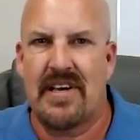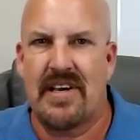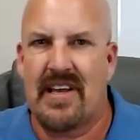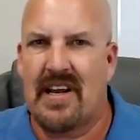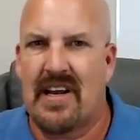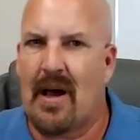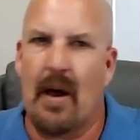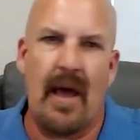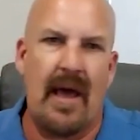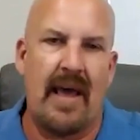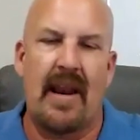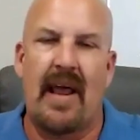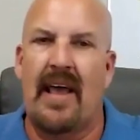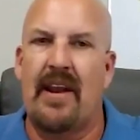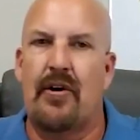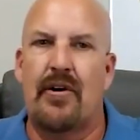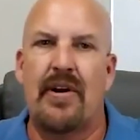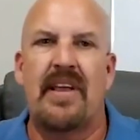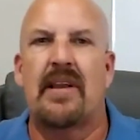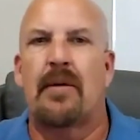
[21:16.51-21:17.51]
Now, and I
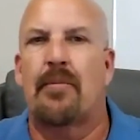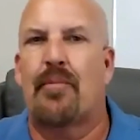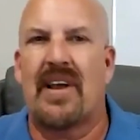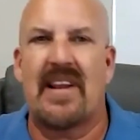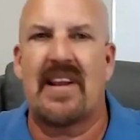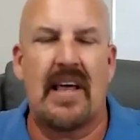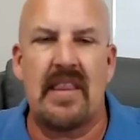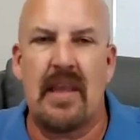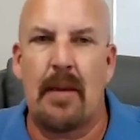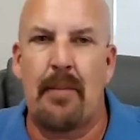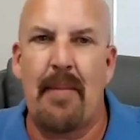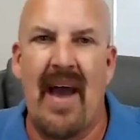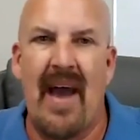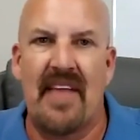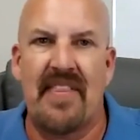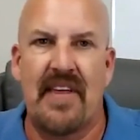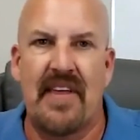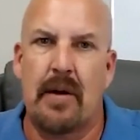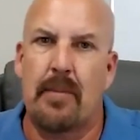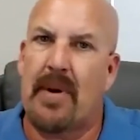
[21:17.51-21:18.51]
don't need to break down the
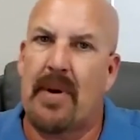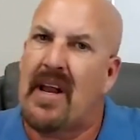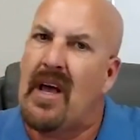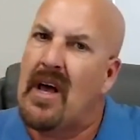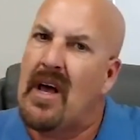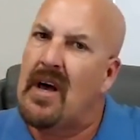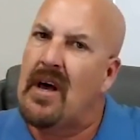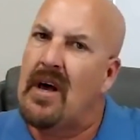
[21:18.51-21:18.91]
math here, but,